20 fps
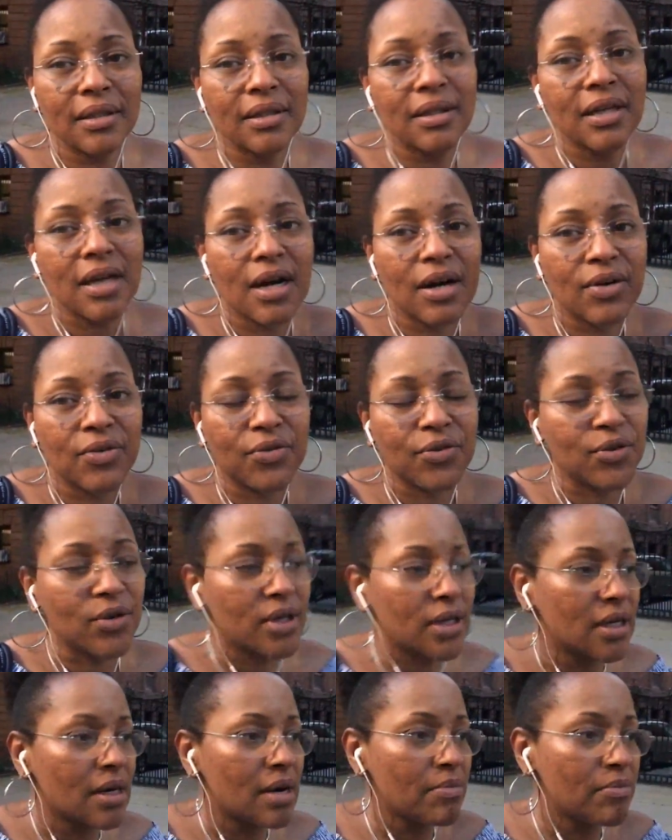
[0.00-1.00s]
No,
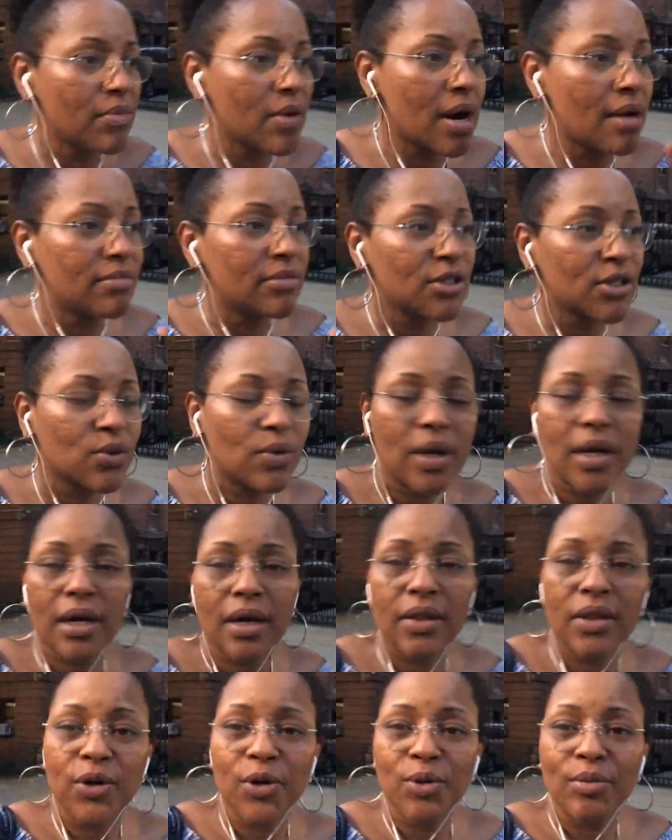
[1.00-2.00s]
for real. I'm just waiting
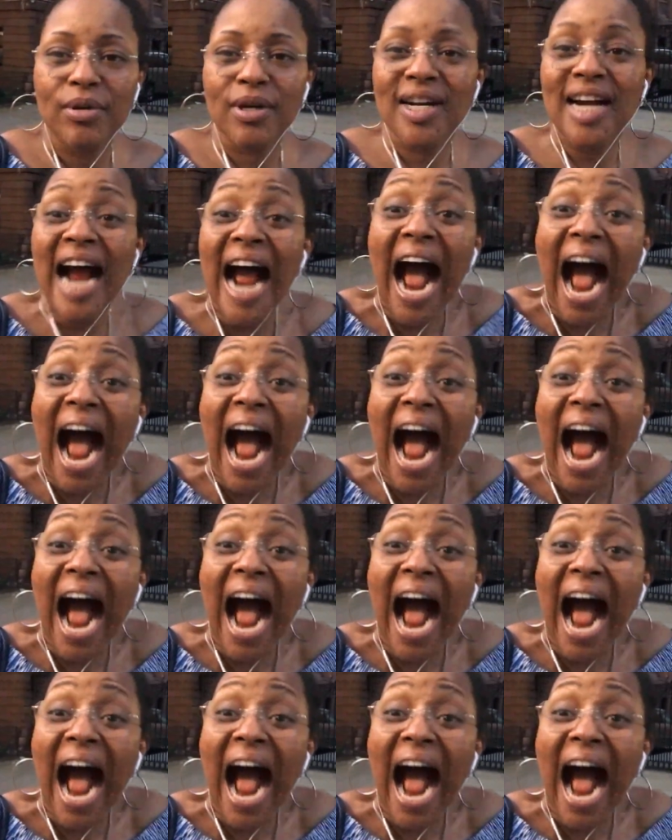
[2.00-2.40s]
on the Uber.